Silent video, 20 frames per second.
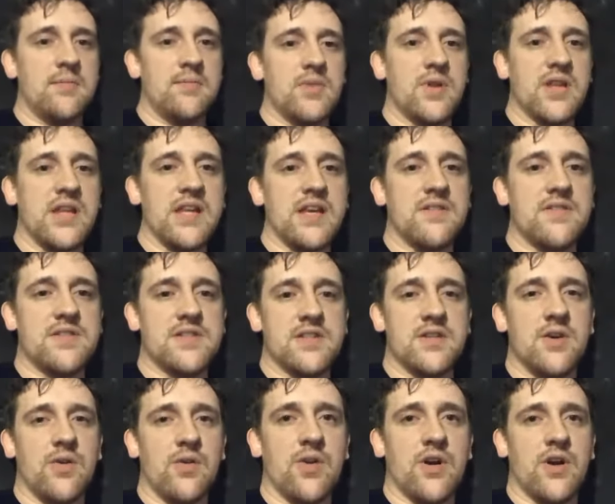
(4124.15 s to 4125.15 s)
beliefs
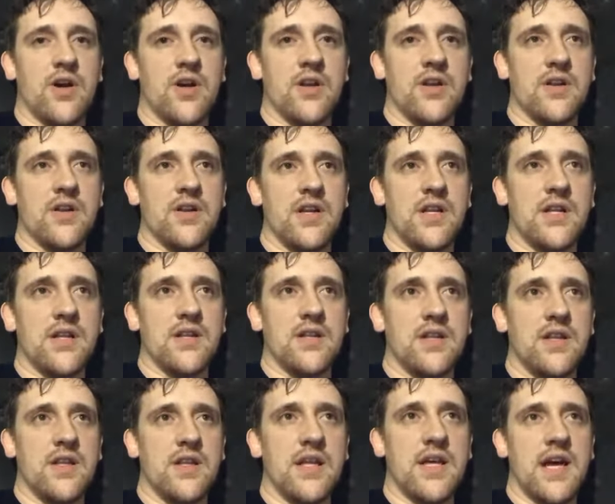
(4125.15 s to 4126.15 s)
going on in
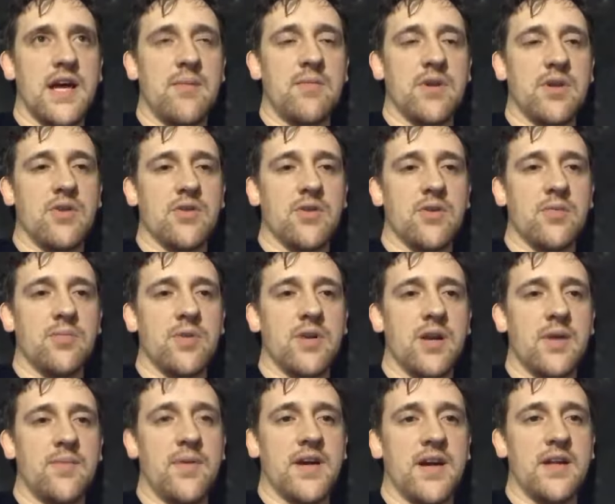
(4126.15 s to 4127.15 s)
in the admin group, and
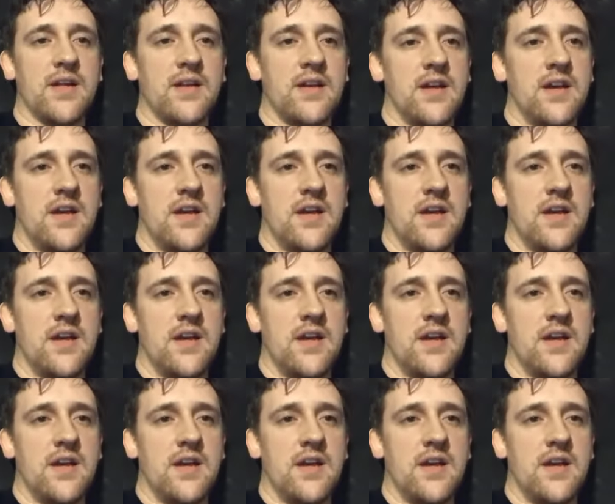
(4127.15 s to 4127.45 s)
I'm not.